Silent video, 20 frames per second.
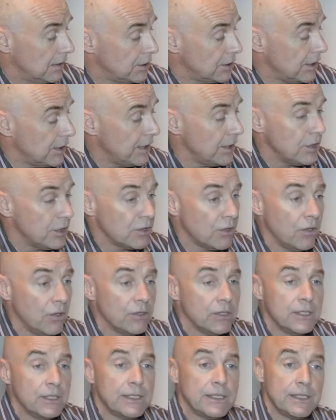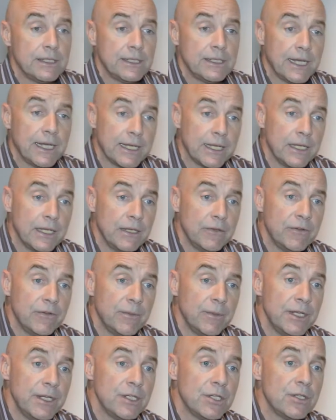change all the tagging
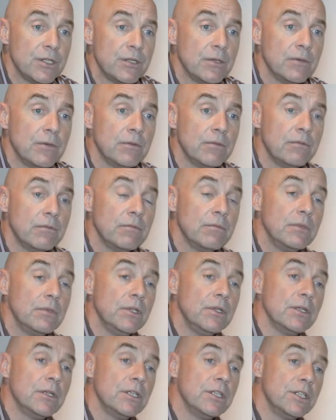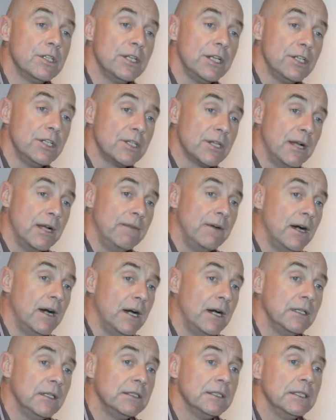information, you can change cover
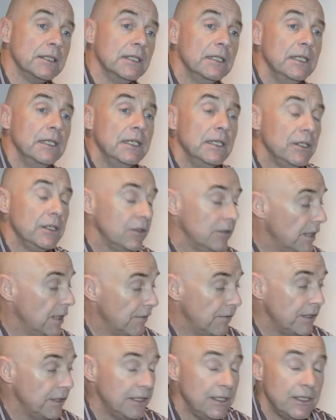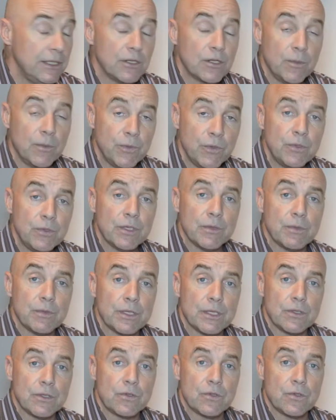art. You never need a computer
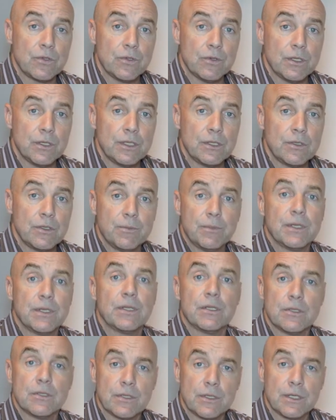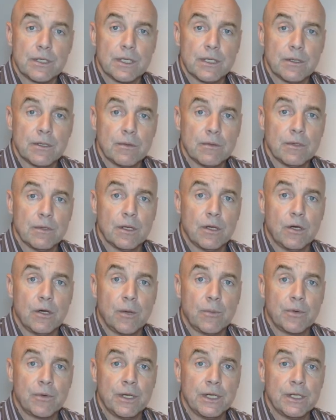with this unit, because you can
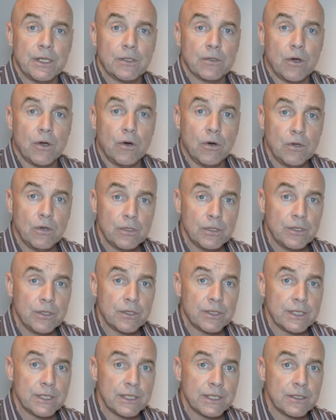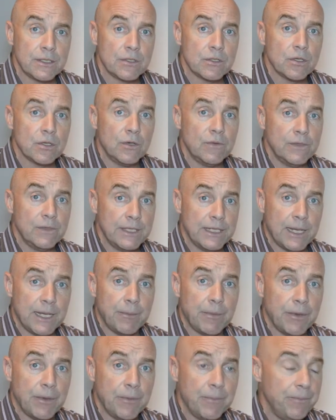operate all your things over the
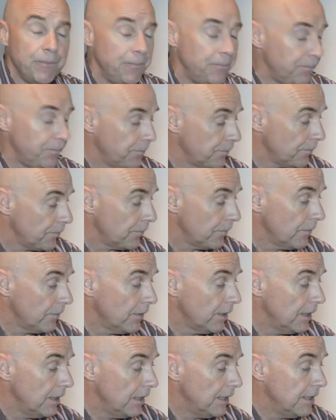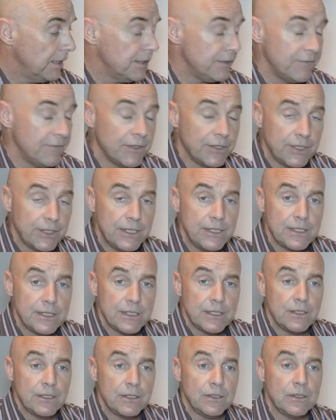app. It is very
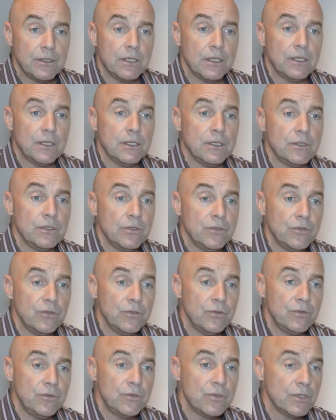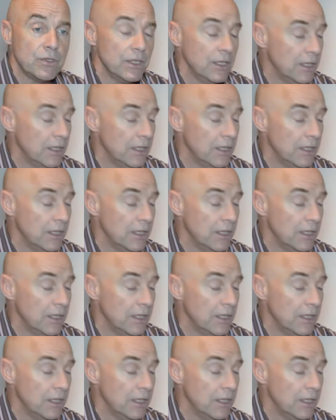easy to use,